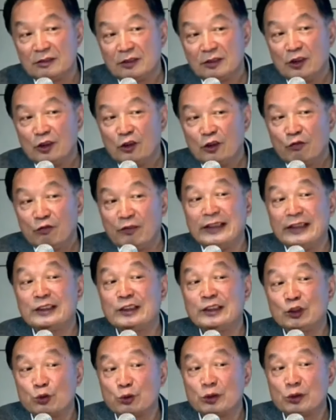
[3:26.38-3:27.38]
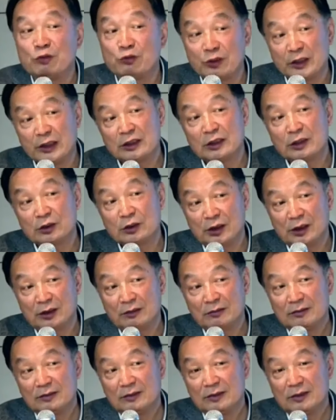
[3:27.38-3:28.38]
I was traveling in Spain,
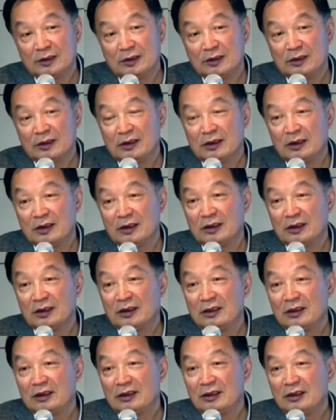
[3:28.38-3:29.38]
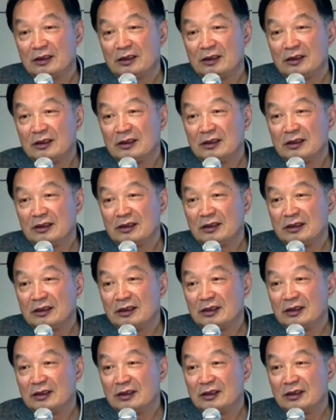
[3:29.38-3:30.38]
there was no place to
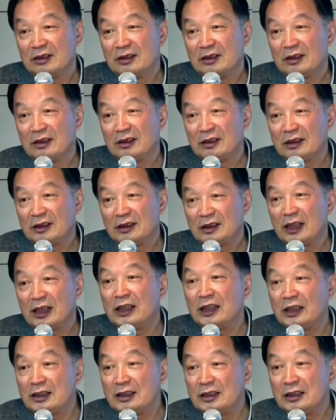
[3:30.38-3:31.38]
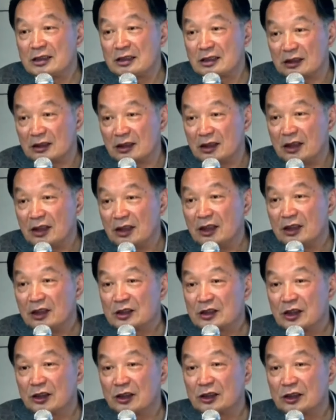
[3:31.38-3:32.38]
go for breakfast.
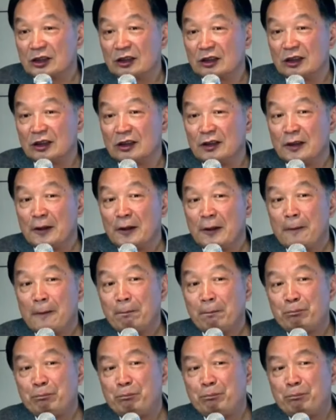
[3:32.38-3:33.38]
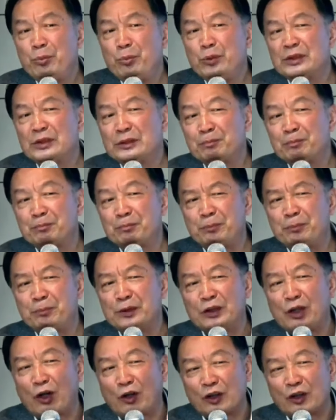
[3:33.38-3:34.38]
Restaurant and cafe won't
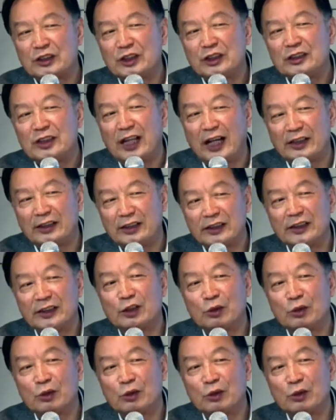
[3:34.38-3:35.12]
open until 9.